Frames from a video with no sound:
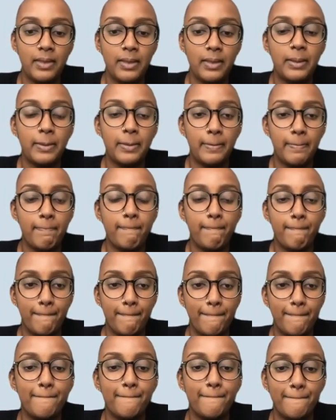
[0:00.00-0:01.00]

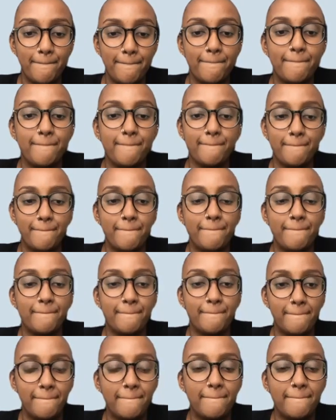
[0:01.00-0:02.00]

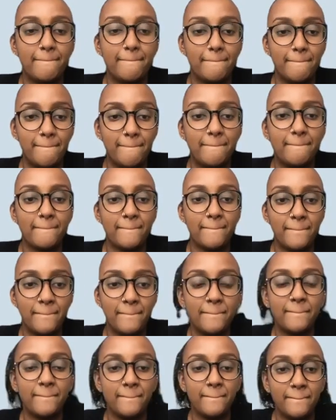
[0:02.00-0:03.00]

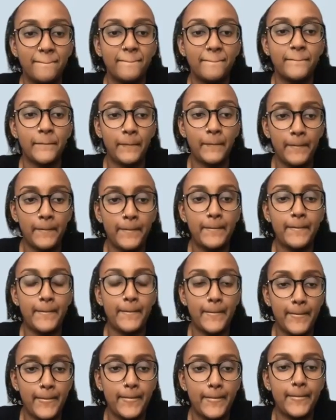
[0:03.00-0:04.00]

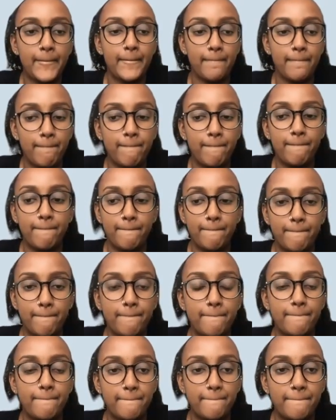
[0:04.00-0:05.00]

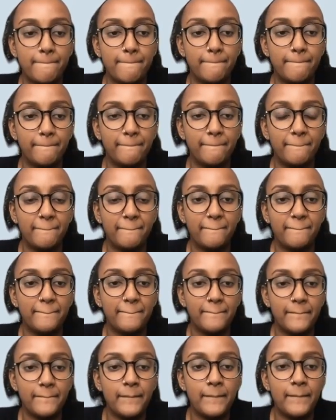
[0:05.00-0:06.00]

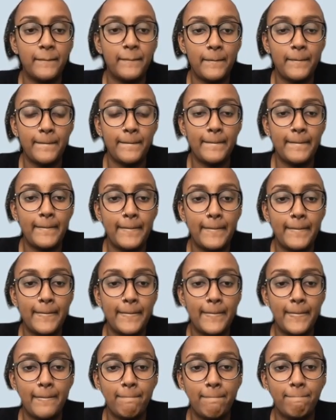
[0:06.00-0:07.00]

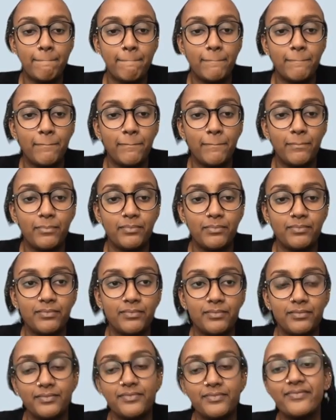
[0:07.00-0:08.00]
The person shown says nothing.